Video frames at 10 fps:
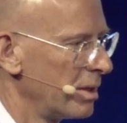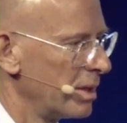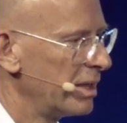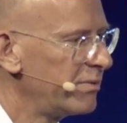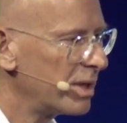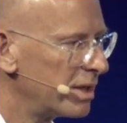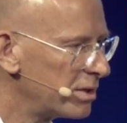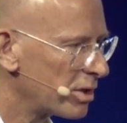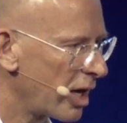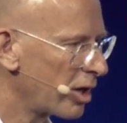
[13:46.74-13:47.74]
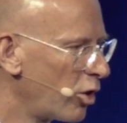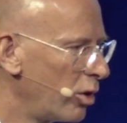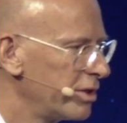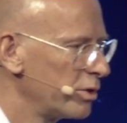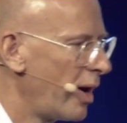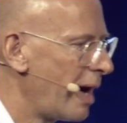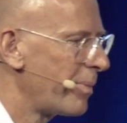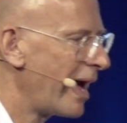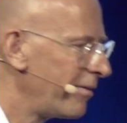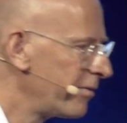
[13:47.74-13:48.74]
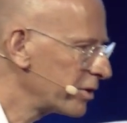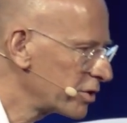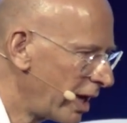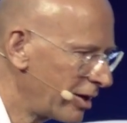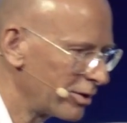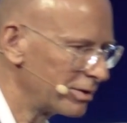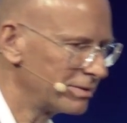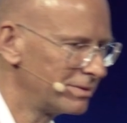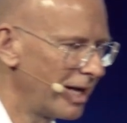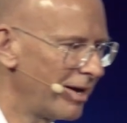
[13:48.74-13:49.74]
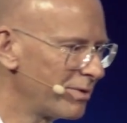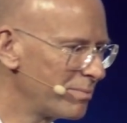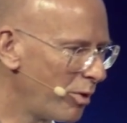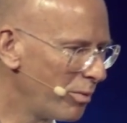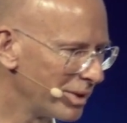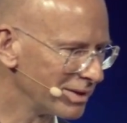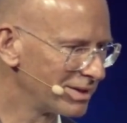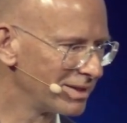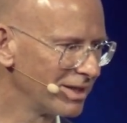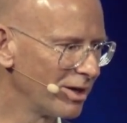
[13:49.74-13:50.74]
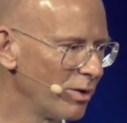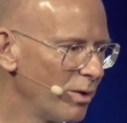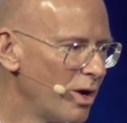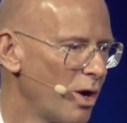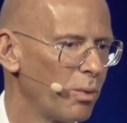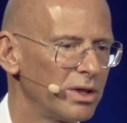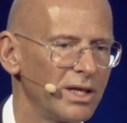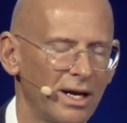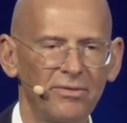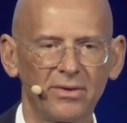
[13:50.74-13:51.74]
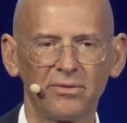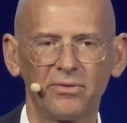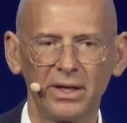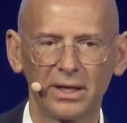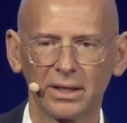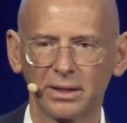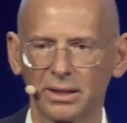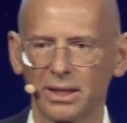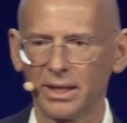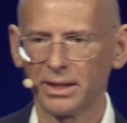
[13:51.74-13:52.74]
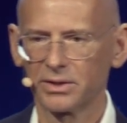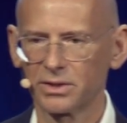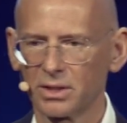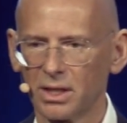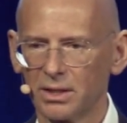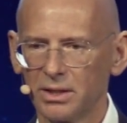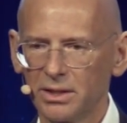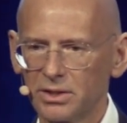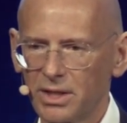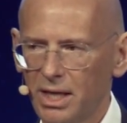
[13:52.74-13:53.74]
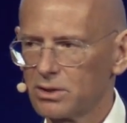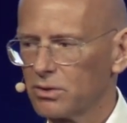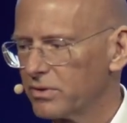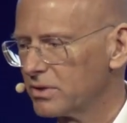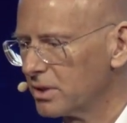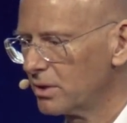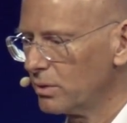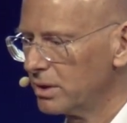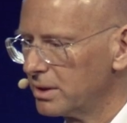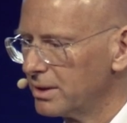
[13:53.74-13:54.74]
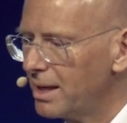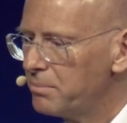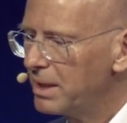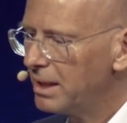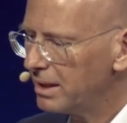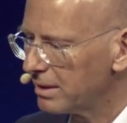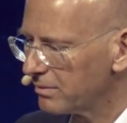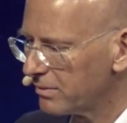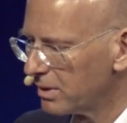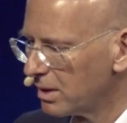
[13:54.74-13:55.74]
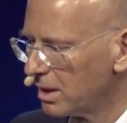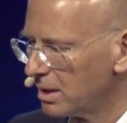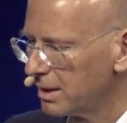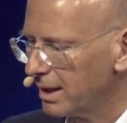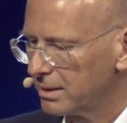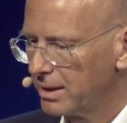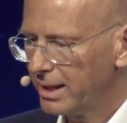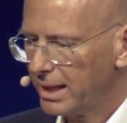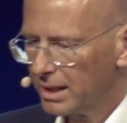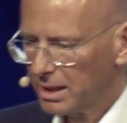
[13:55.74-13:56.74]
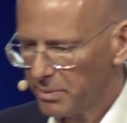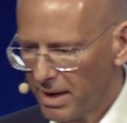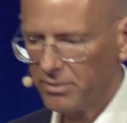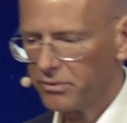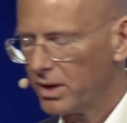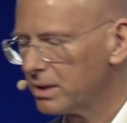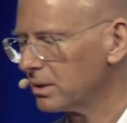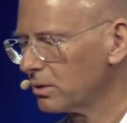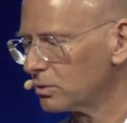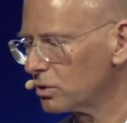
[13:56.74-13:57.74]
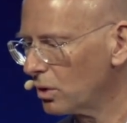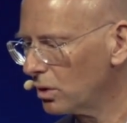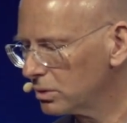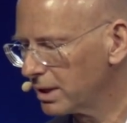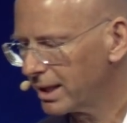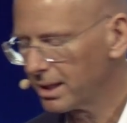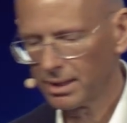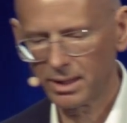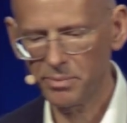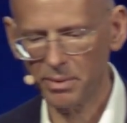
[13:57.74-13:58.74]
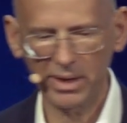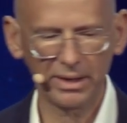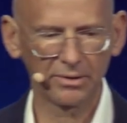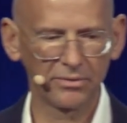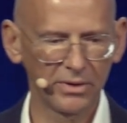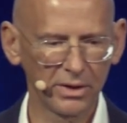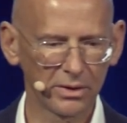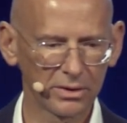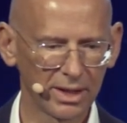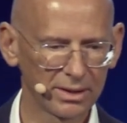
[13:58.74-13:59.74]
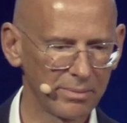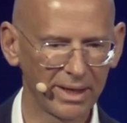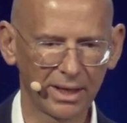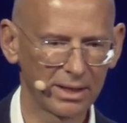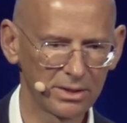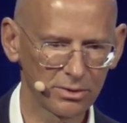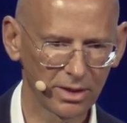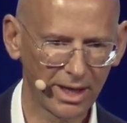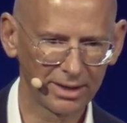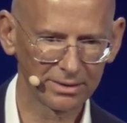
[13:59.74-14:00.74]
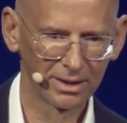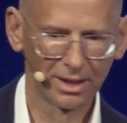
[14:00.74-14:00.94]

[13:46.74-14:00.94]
If the leader are calling you up every second, every moment, what they are fulfilling is this sense of insecurity. They believe that they can keep everything under control, they can keep at bay the fear that the mechanism can,